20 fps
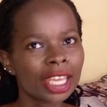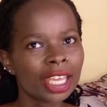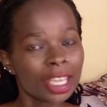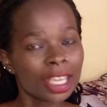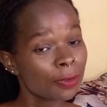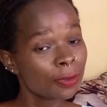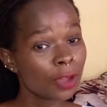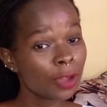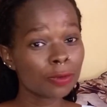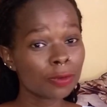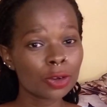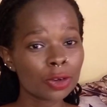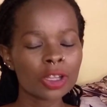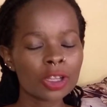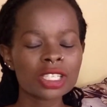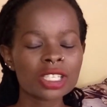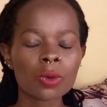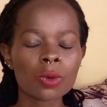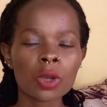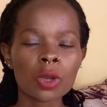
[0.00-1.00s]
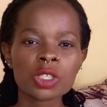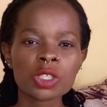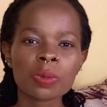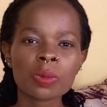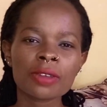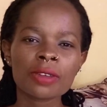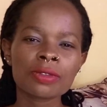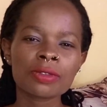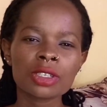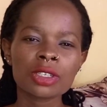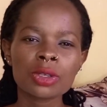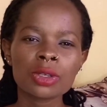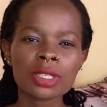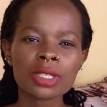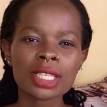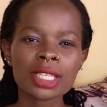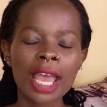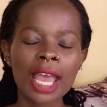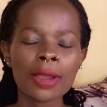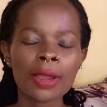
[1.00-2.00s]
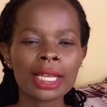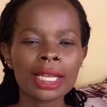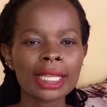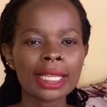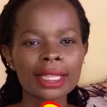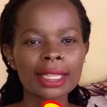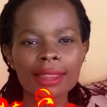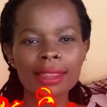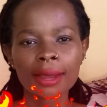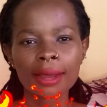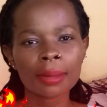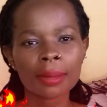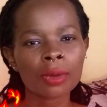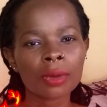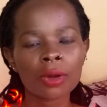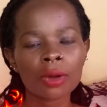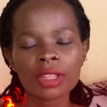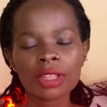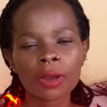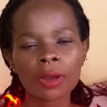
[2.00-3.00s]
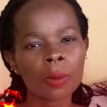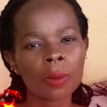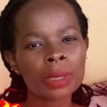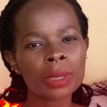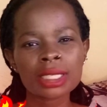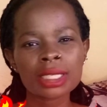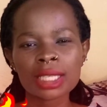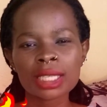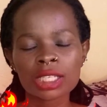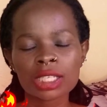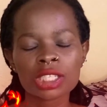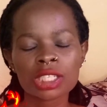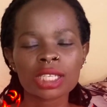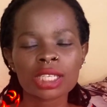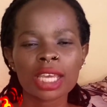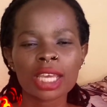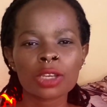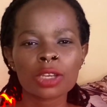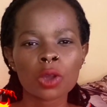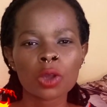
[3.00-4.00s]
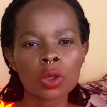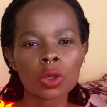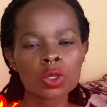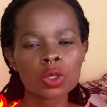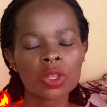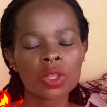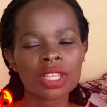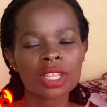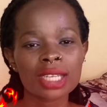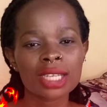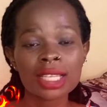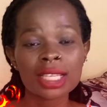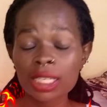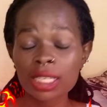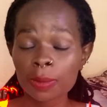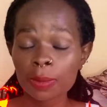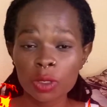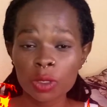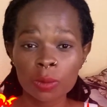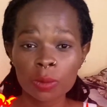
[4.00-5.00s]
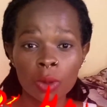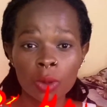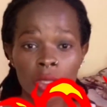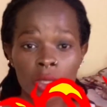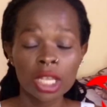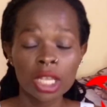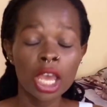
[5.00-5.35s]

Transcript: If you have not watched my videos, I'll link them on the comment section and also on the description box,